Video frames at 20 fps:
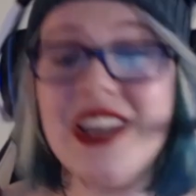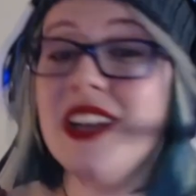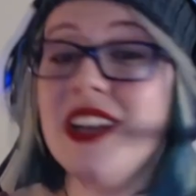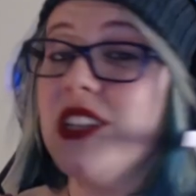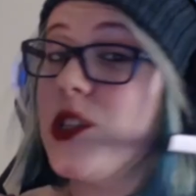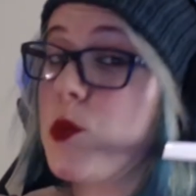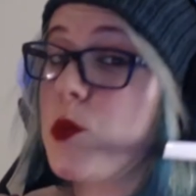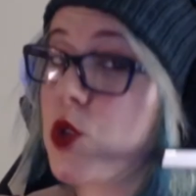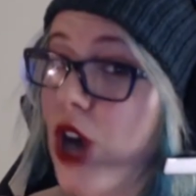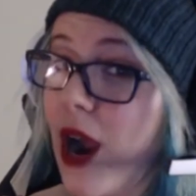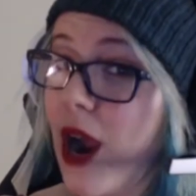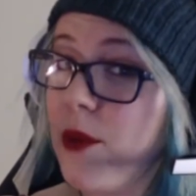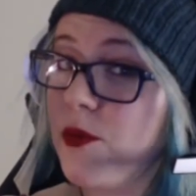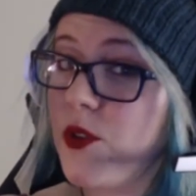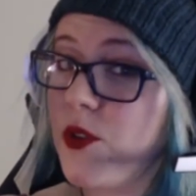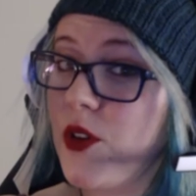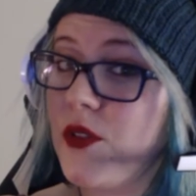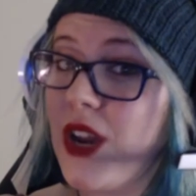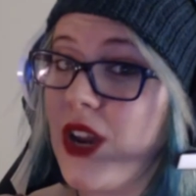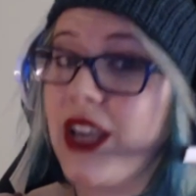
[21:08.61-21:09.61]
Subscribe if
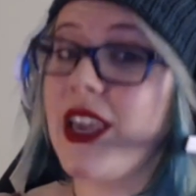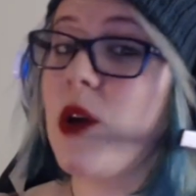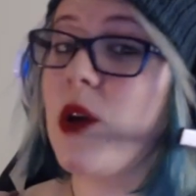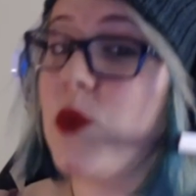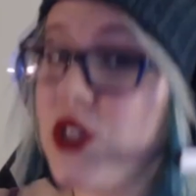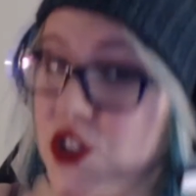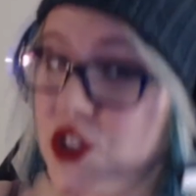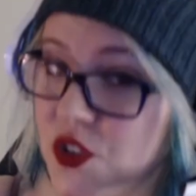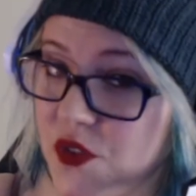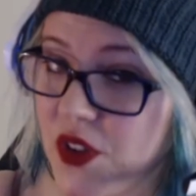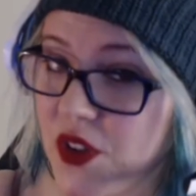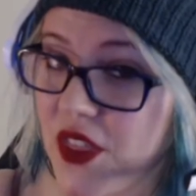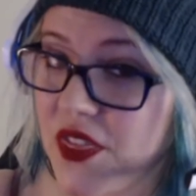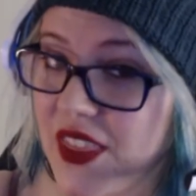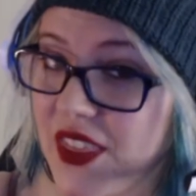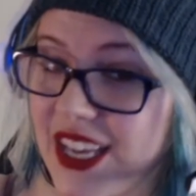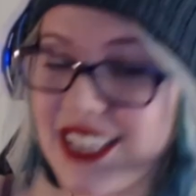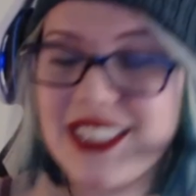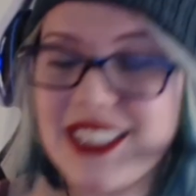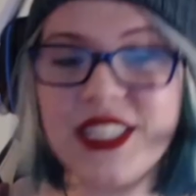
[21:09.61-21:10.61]
you have not yet. We do fun
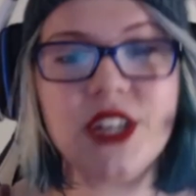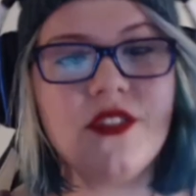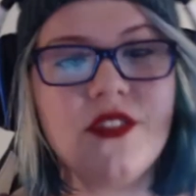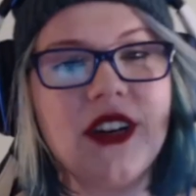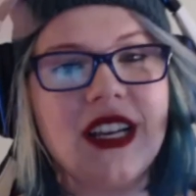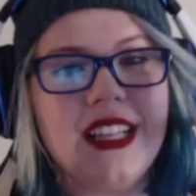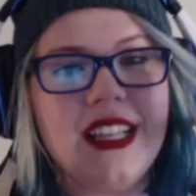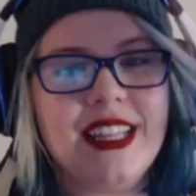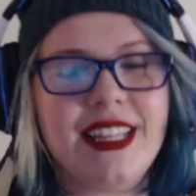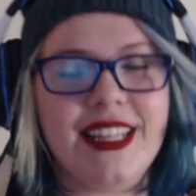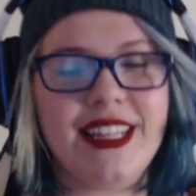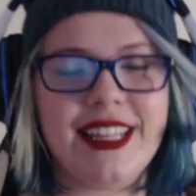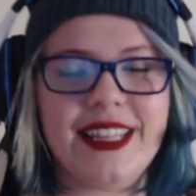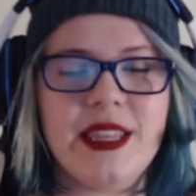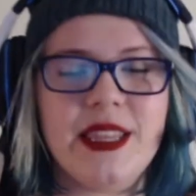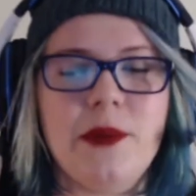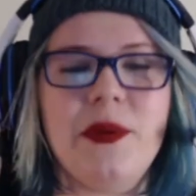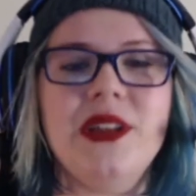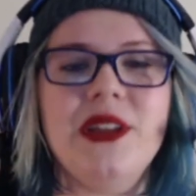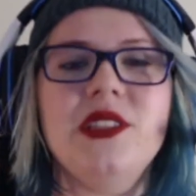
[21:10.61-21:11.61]
things here. Ring-a-ling-a-ling
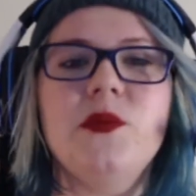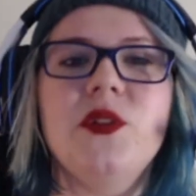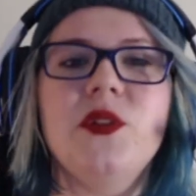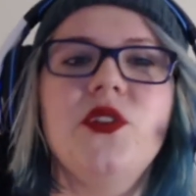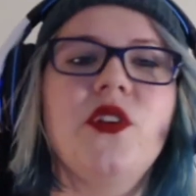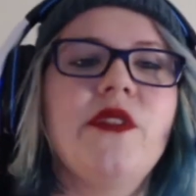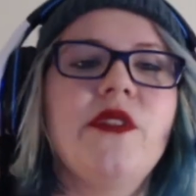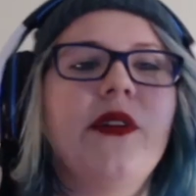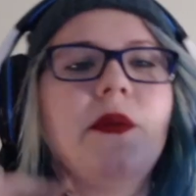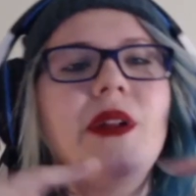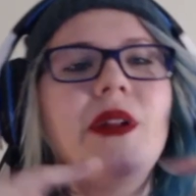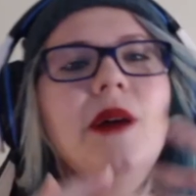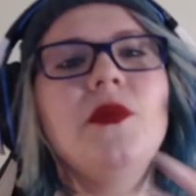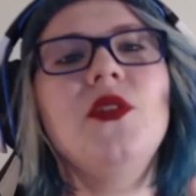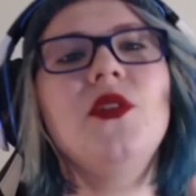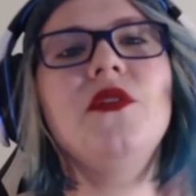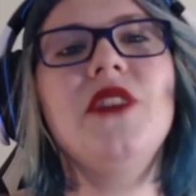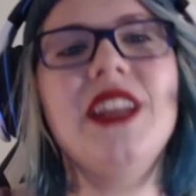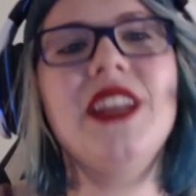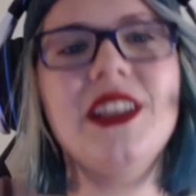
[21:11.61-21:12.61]
the bell to be notified when I upload
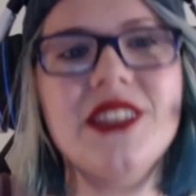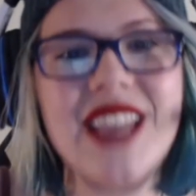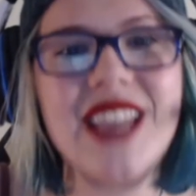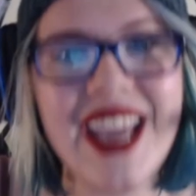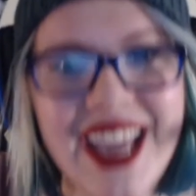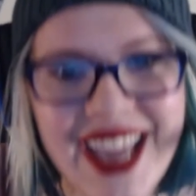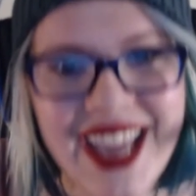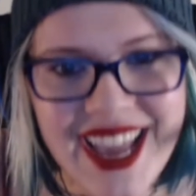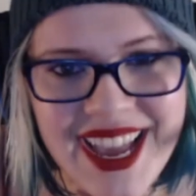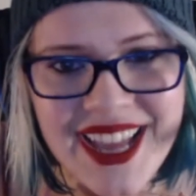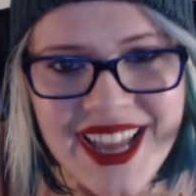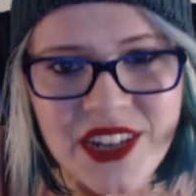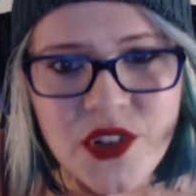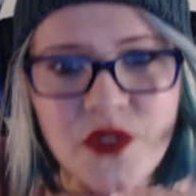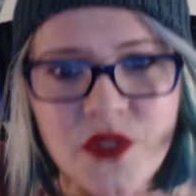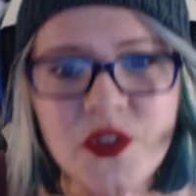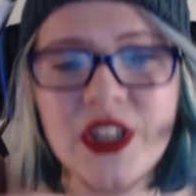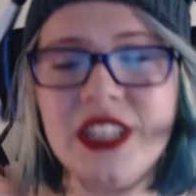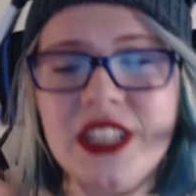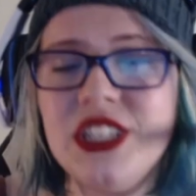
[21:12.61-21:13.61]
new videos. And
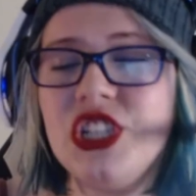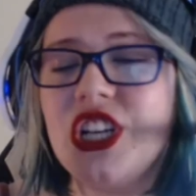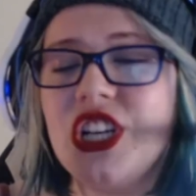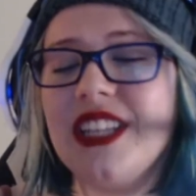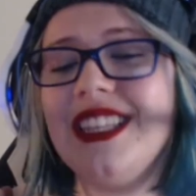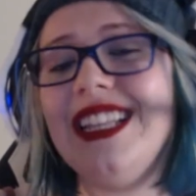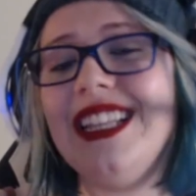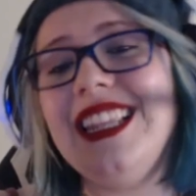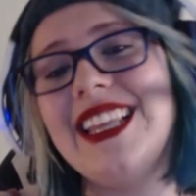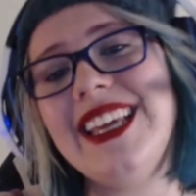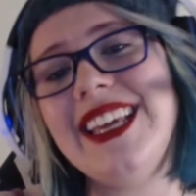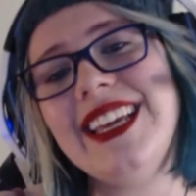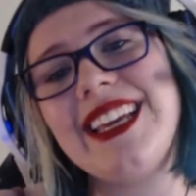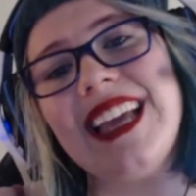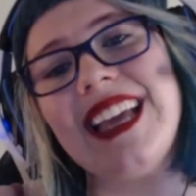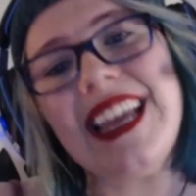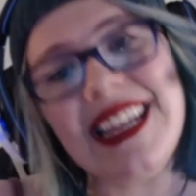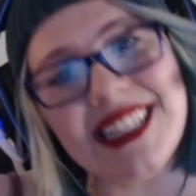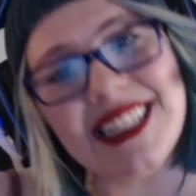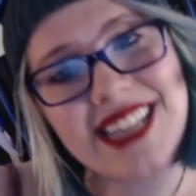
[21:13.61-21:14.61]
don't forget to check the link
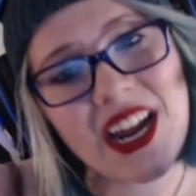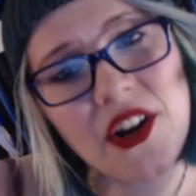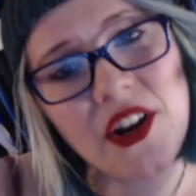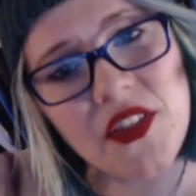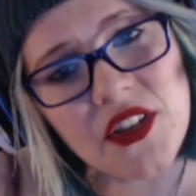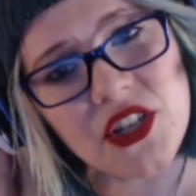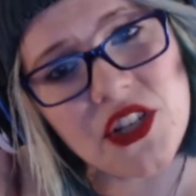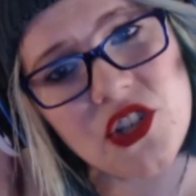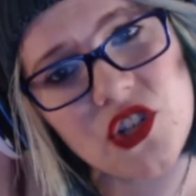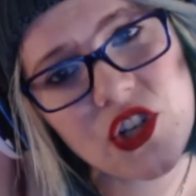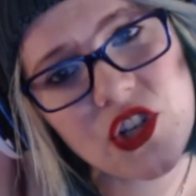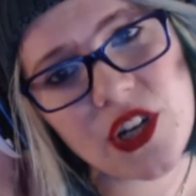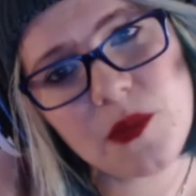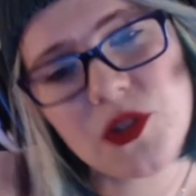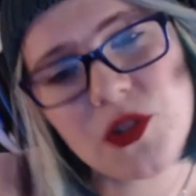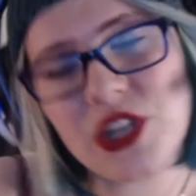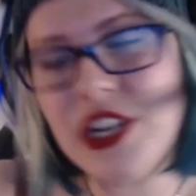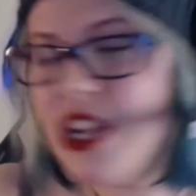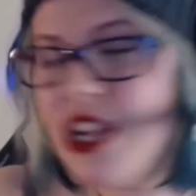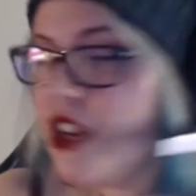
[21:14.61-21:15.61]
down in the
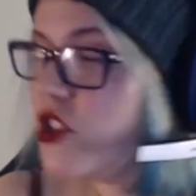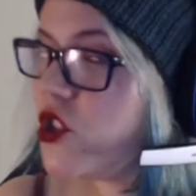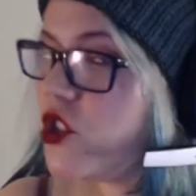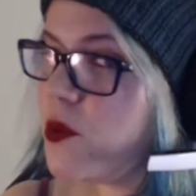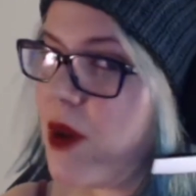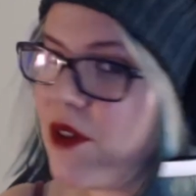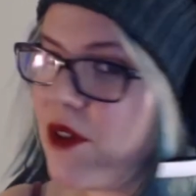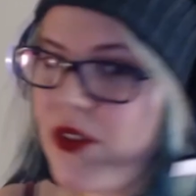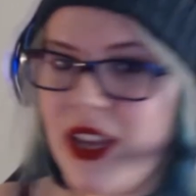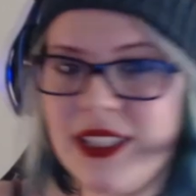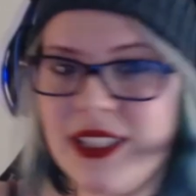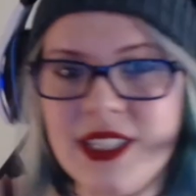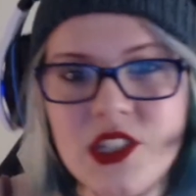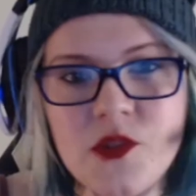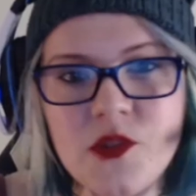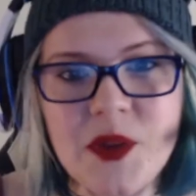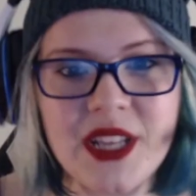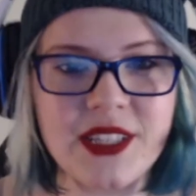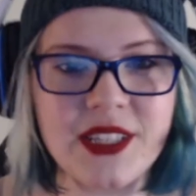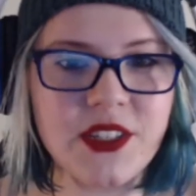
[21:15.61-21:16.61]
description to my fancy
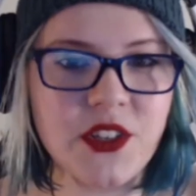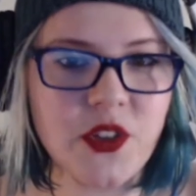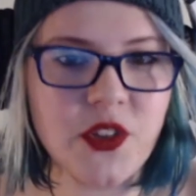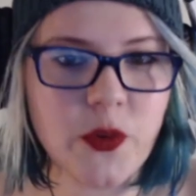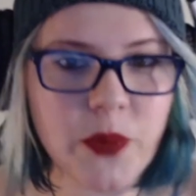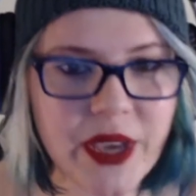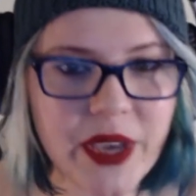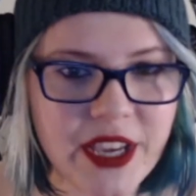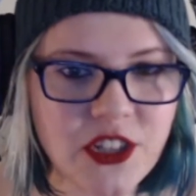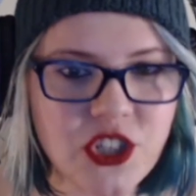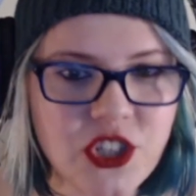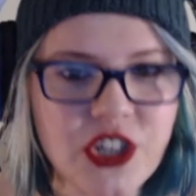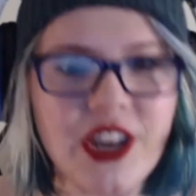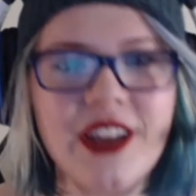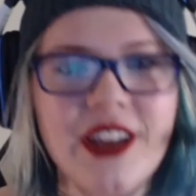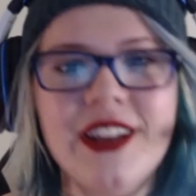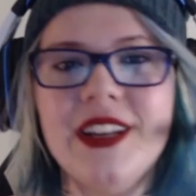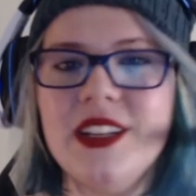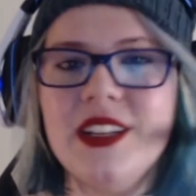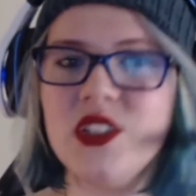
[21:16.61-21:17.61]
schmancy new
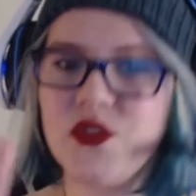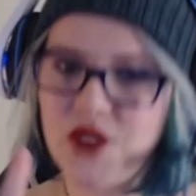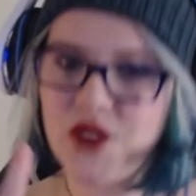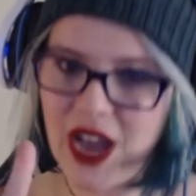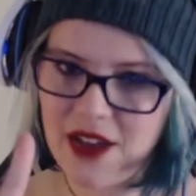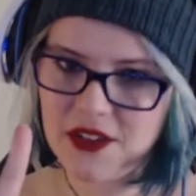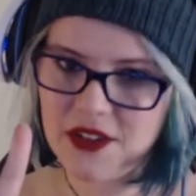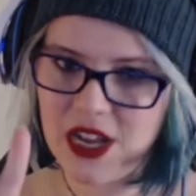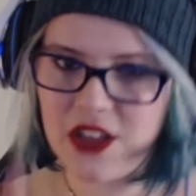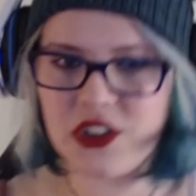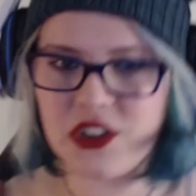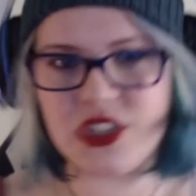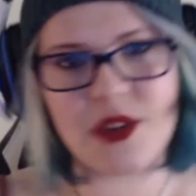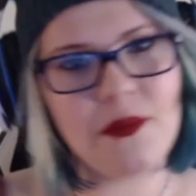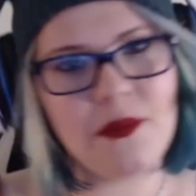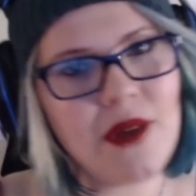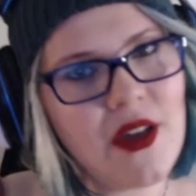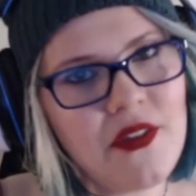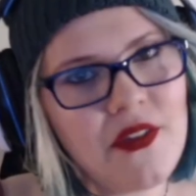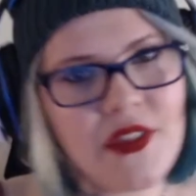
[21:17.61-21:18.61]
Patreon. It is $5 a
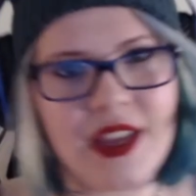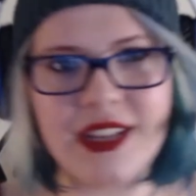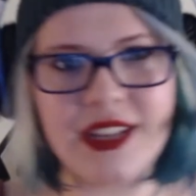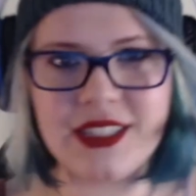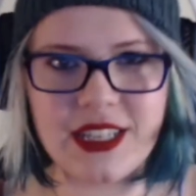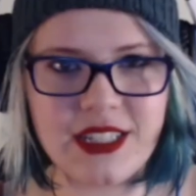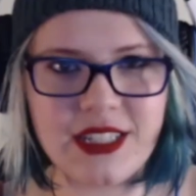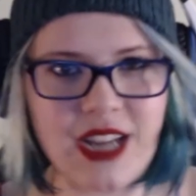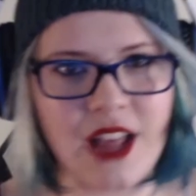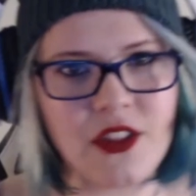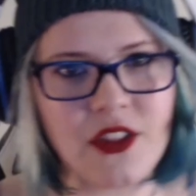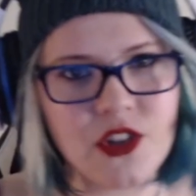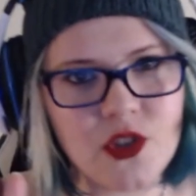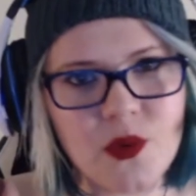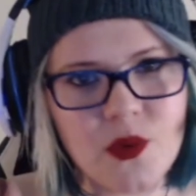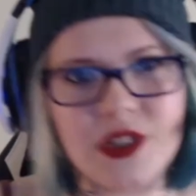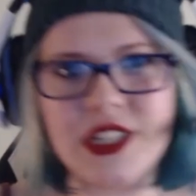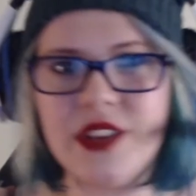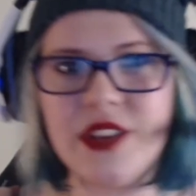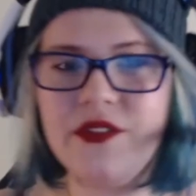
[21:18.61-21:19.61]
month. That is
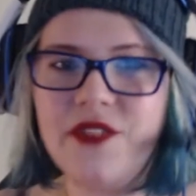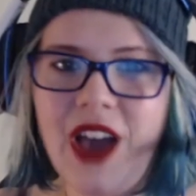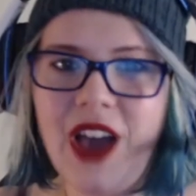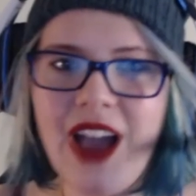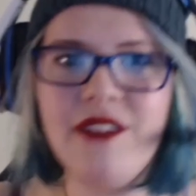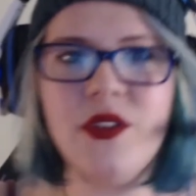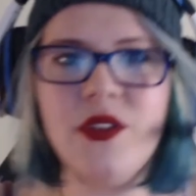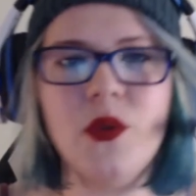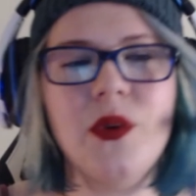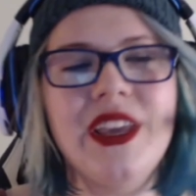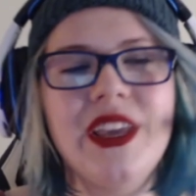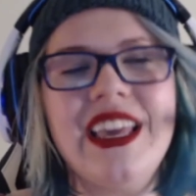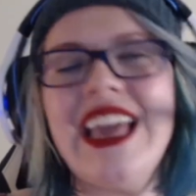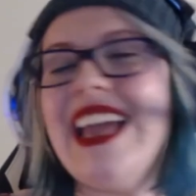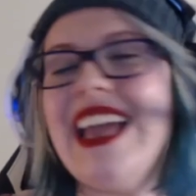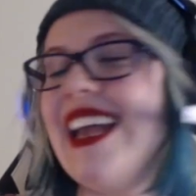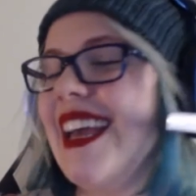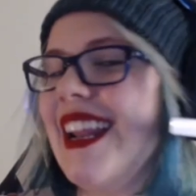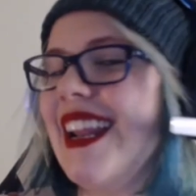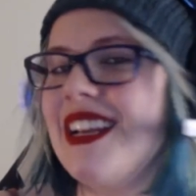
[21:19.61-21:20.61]
$1.25 a week.
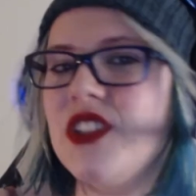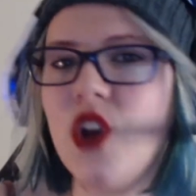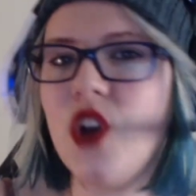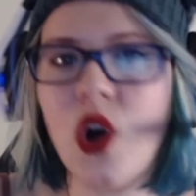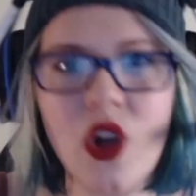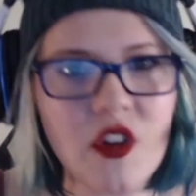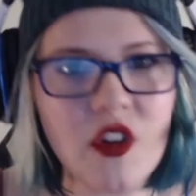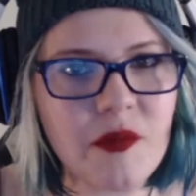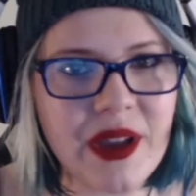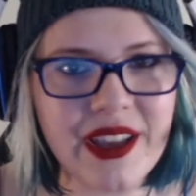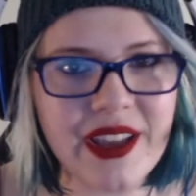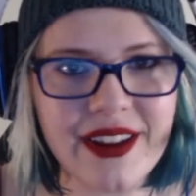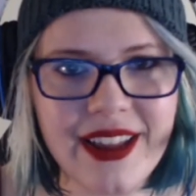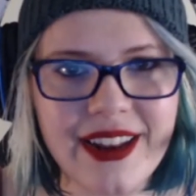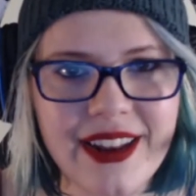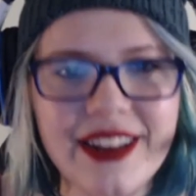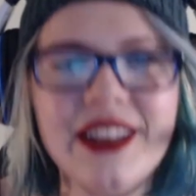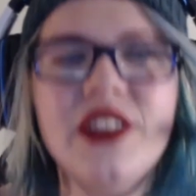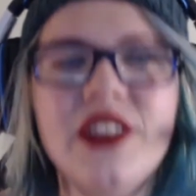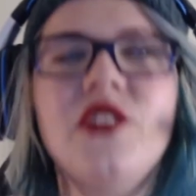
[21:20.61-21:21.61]
It has all my
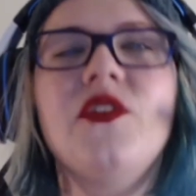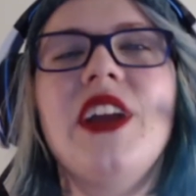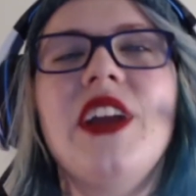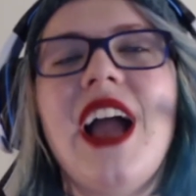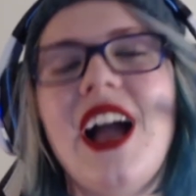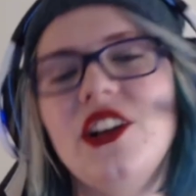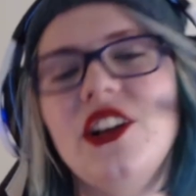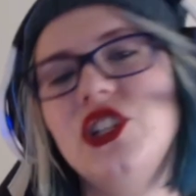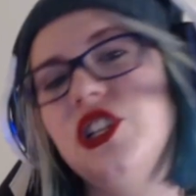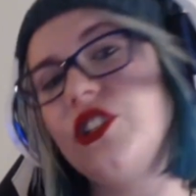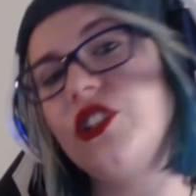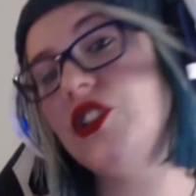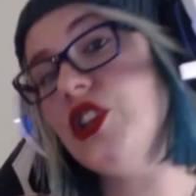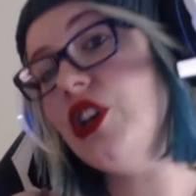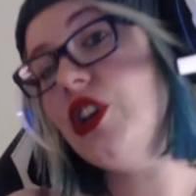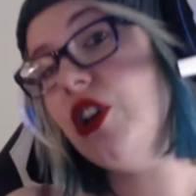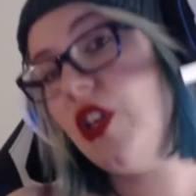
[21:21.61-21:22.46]
unedited reactions.